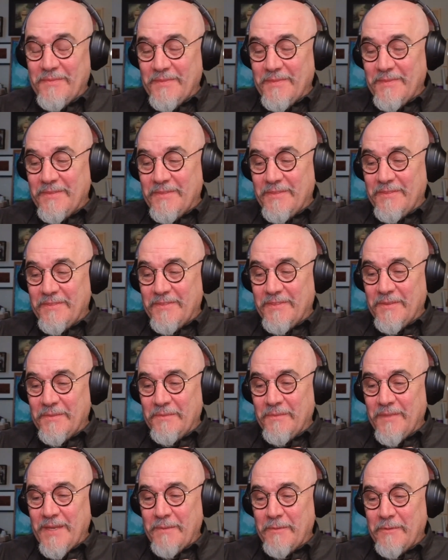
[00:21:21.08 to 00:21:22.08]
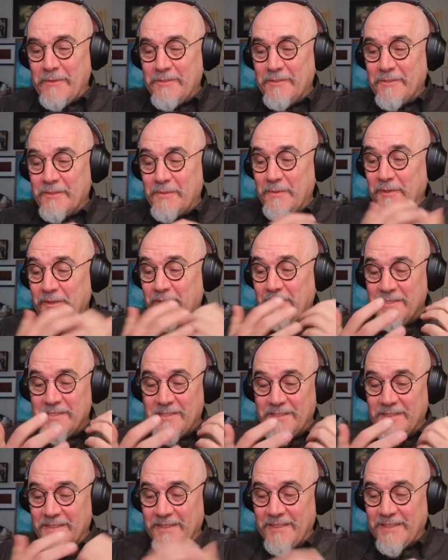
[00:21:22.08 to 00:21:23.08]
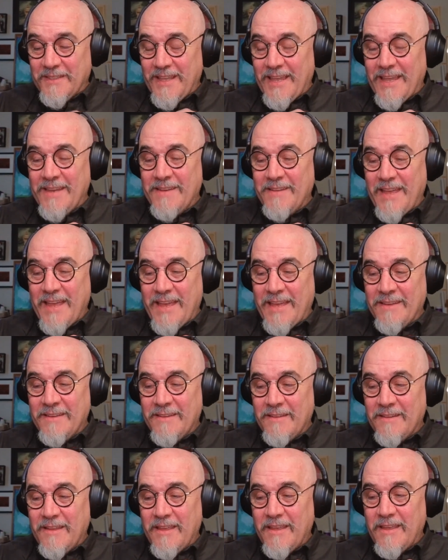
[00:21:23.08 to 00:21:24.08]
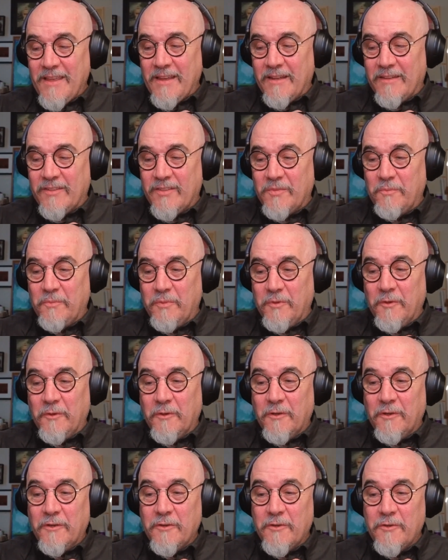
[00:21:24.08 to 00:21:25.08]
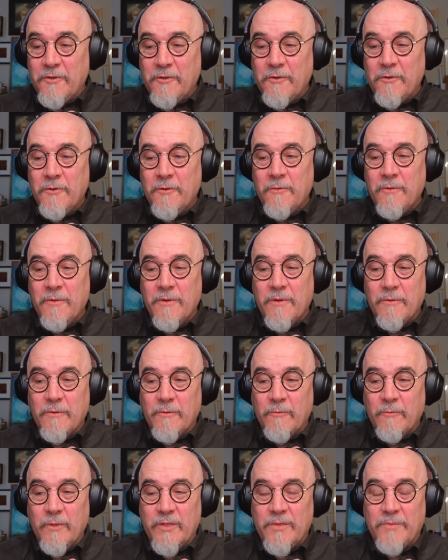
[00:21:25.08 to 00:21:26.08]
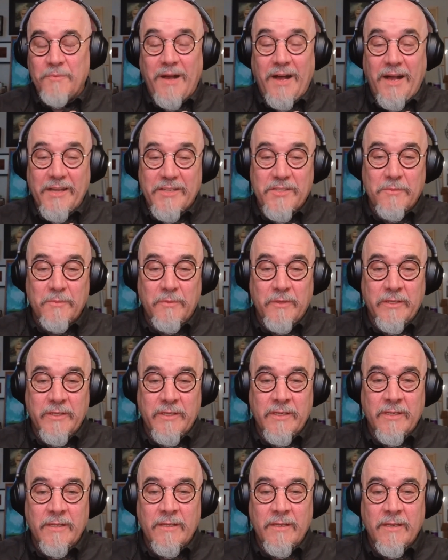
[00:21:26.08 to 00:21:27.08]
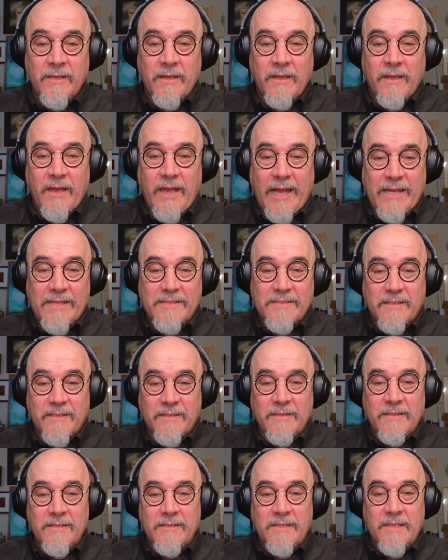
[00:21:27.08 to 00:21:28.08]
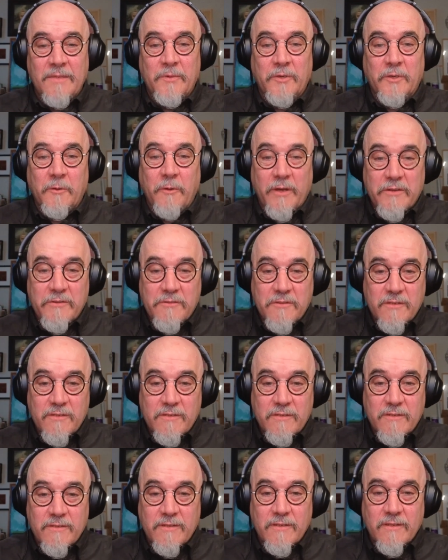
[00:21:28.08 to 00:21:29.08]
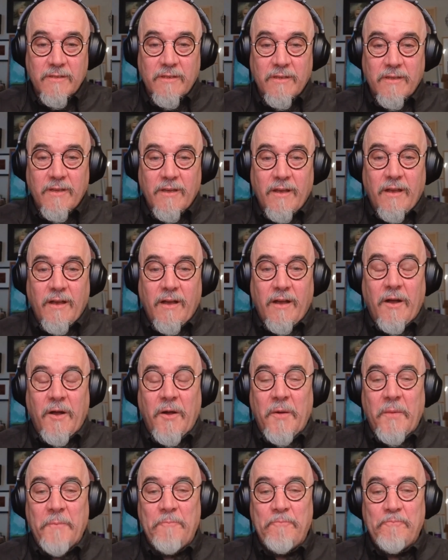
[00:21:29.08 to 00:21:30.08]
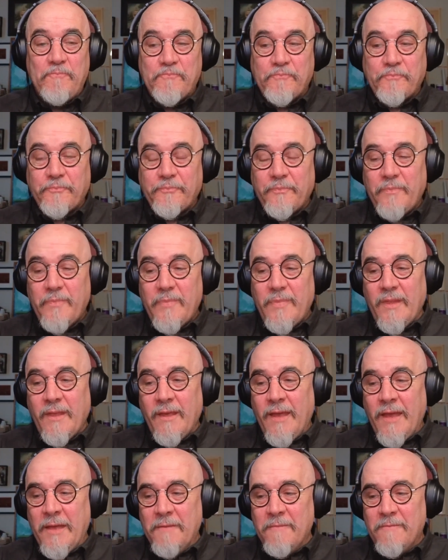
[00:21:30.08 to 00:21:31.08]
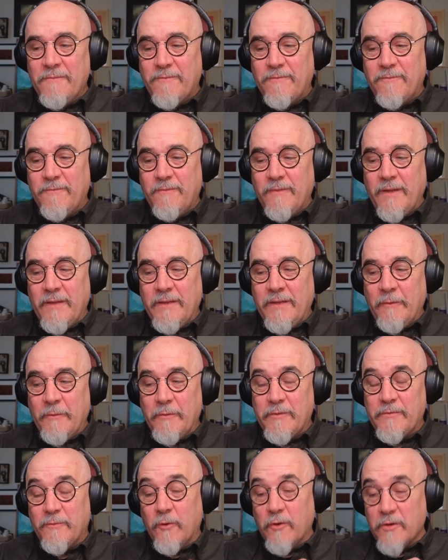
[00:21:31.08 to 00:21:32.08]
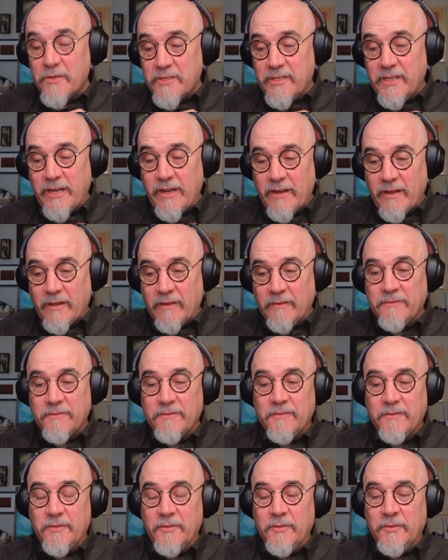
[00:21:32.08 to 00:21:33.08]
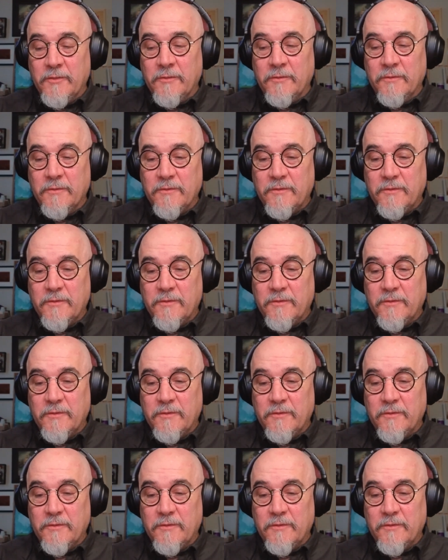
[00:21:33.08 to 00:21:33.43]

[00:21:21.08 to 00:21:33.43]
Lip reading: from Aboriginal communities, and explore who was possibly asking these deeper questions. And I was fortunate enough to